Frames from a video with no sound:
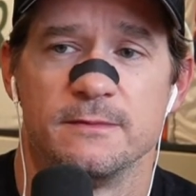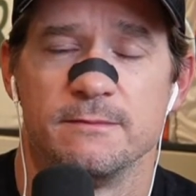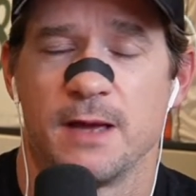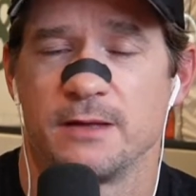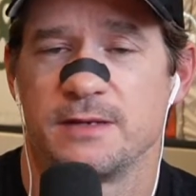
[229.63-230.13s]

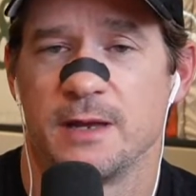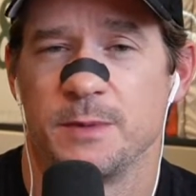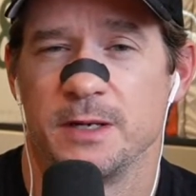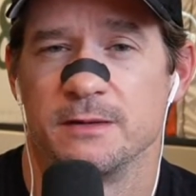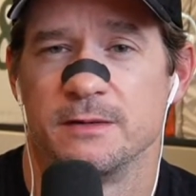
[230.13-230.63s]
mouth
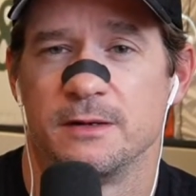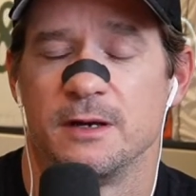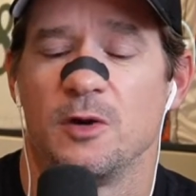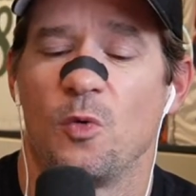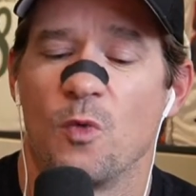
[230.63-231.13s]
taping,
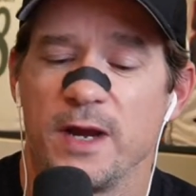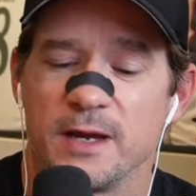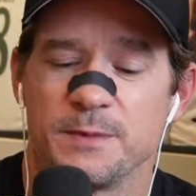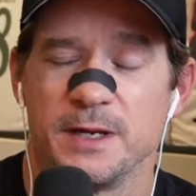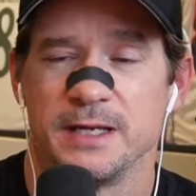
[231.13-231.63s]
wake
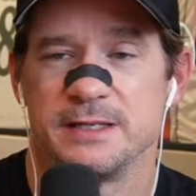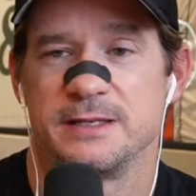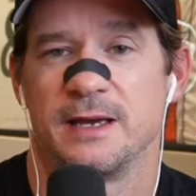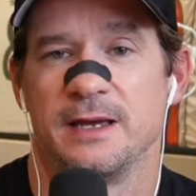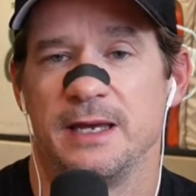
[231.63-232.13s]
up the next
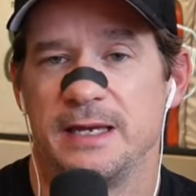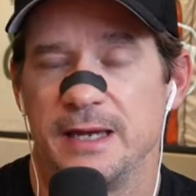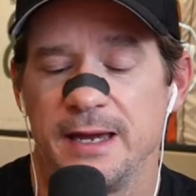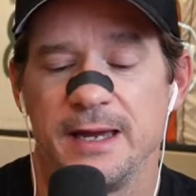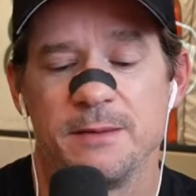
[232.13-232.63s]
day and
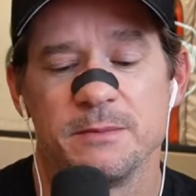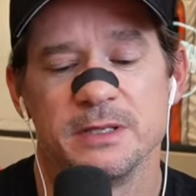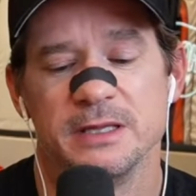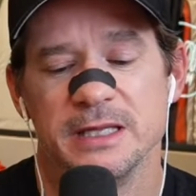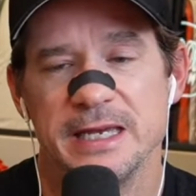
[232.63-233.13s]
can't
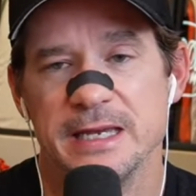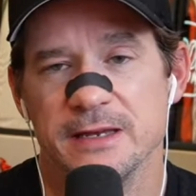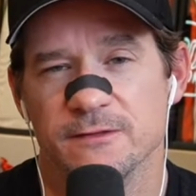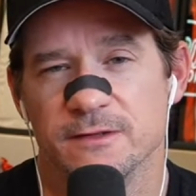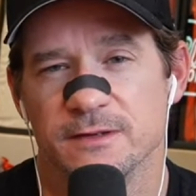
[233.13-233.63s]

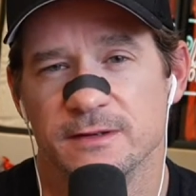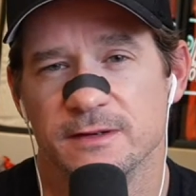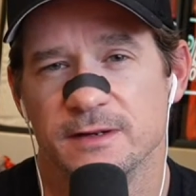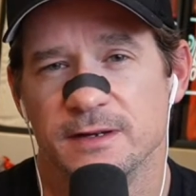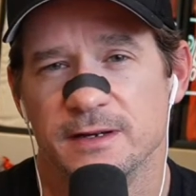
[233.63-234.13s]
believe
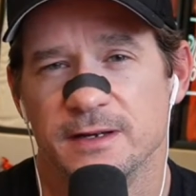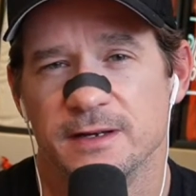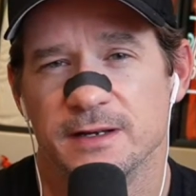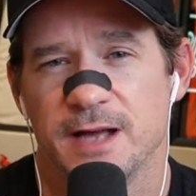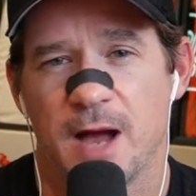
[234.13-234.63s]

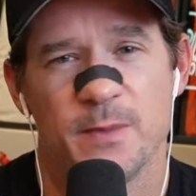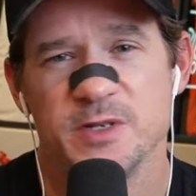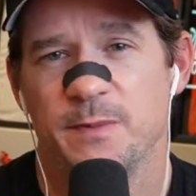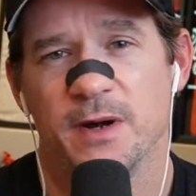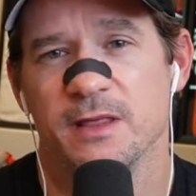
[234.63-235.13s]
how
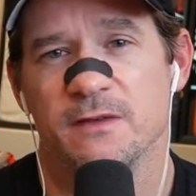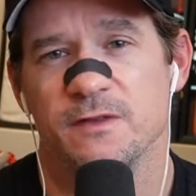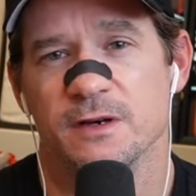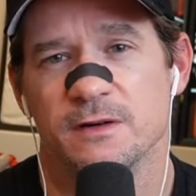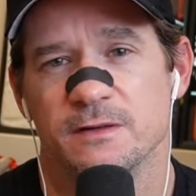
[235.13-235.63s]
much better they
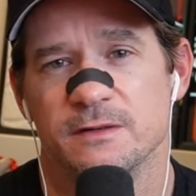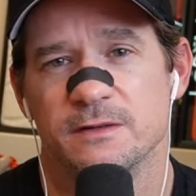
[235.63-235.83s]
feel.